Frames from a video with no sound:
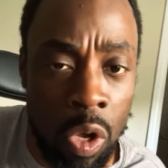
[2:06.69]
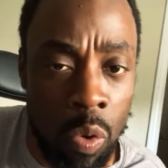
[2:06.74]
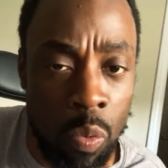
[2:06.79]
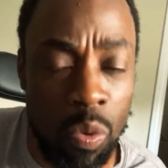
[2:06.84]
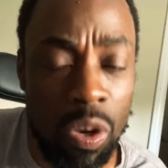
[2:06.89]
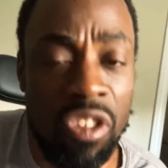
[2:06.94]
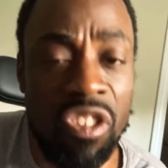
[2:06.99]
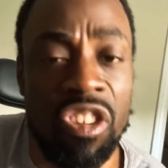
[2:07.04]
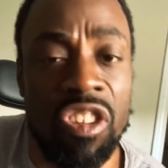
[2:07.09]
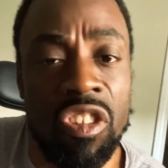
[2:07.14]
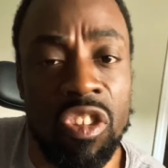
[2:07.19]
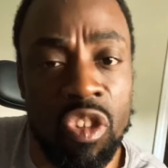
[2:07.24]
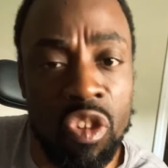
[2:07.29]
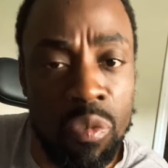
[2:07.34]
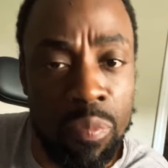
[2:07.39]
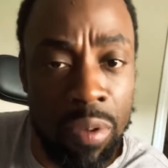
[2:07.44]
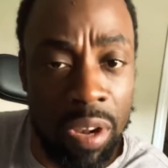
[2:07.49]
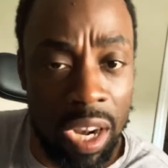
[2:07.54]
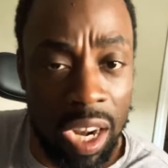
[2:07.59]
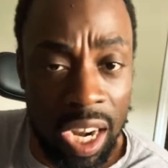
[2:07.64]
which is you
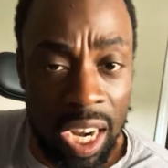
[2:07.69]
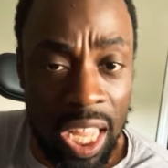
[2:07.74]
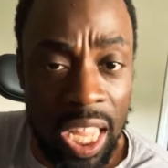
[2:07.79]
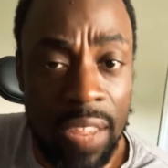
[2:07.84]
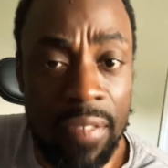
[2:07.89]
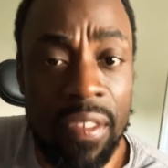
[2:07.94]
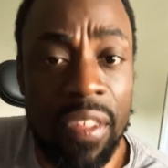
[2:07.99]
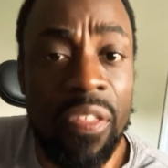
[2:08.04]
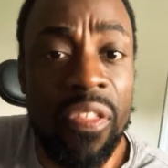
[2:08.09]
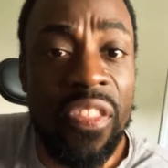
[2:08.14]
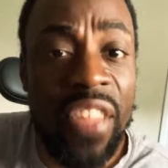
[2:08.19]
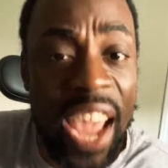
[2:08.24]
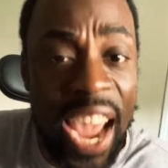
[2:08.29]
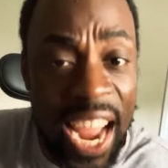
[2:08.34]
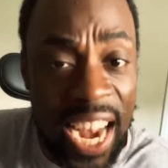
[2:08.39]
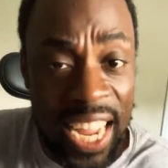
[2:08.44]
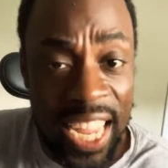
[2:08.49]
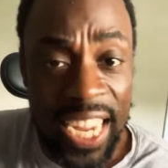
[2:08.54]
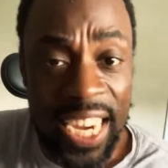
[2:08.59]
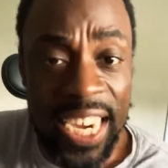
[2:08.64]
believe in
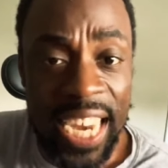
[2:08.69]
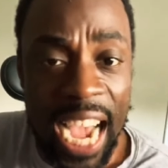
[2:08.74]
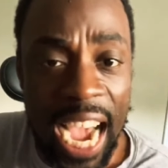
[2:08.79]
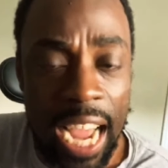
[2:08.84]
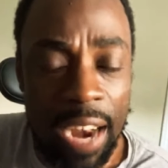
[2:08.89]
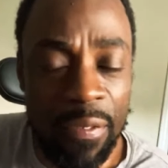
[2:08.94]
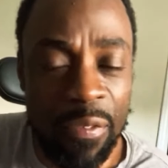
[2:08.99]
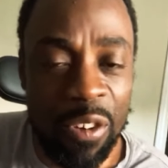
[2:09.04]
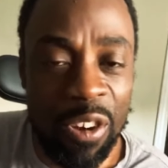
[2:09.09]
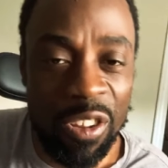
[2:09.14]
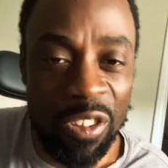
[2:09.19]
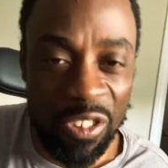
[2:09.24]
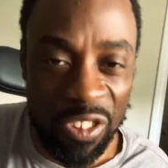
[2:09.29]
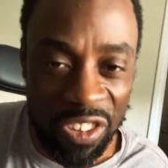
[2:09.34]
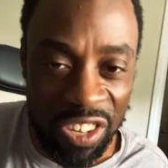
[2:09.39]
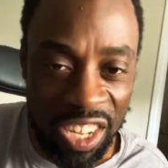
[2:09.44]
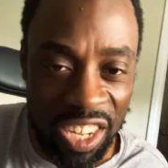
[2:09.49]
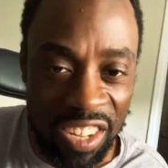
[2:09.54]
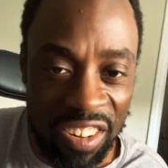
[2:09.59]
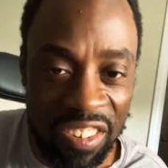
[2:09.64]
that he died for your
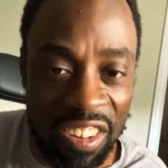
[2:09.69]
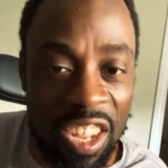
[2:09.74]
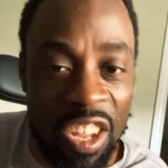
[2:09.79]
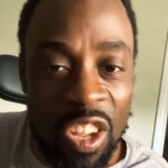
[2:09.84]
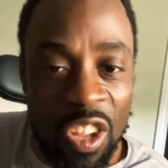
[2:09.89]
sins,